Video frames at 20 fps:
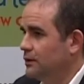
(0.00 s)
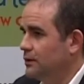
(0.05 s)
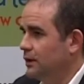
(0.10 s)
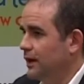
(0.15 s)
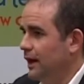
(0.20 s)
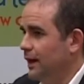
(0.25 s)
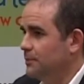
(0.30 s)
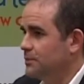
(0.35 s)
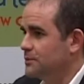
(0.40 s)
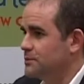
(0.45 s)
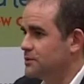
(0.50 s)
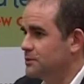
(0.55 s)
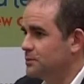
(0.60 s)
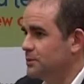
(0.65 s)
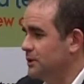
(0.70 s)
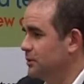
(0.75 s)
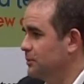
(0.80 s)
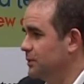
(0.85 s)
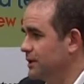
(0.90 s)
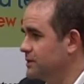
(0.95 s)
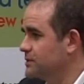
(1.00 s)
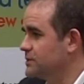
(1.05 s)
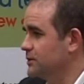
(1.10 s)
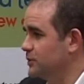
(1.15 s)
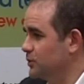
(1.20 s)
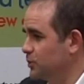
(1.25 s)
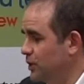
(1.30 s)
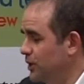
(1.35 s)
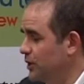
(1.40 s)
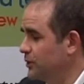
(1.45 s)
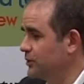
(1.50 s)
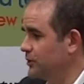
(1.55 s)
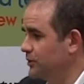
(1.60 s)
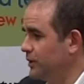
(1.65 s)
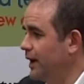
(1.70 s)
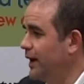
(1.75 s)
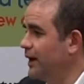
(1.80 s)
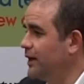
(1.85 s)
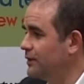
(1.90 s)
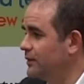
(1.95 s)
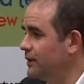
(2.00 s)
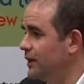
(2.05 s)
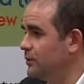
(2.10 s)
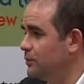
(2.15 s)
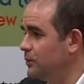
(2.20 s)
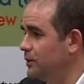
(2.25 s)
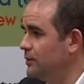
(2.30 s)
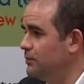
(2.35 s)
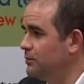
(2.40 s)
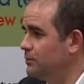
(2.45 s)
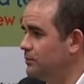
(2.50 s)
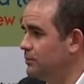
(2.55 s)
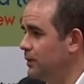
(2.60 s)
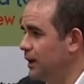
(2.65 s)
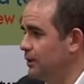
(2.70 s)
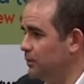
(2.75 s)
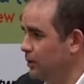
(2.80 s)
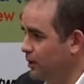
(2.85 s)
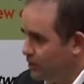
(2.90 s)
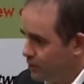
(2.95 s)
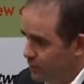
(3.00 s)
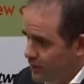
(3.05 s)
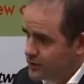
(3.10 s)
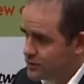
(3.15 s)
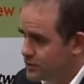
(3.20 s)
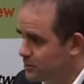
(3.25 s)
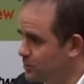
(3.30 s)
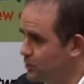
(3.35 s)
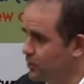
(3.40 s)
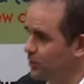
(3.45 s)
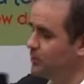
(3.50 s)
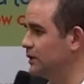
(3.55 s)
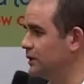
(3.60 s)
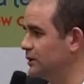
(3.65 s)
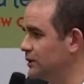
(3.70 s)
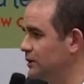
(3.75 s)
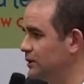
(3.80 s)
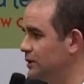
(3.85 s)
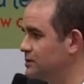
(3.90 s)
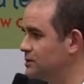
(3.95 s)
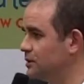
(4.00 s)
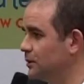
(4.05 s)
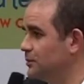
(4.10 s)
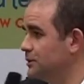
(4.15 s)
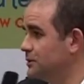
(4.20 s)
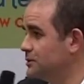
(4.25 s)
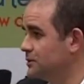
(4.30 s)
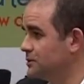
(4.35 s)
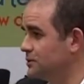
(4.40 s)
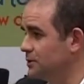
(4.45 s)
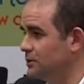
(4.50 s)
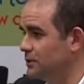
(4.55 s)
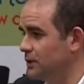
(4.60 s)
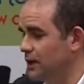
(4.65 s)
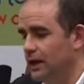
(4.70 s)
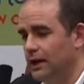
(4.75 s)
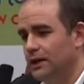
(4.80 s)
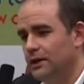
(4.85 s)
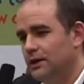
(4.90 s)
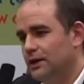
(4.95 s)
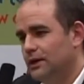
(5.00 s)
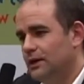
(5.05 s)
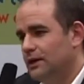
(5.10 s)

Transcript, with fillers: that happens to be the best in the world at that, and then we may well reach a point that there's something to do there.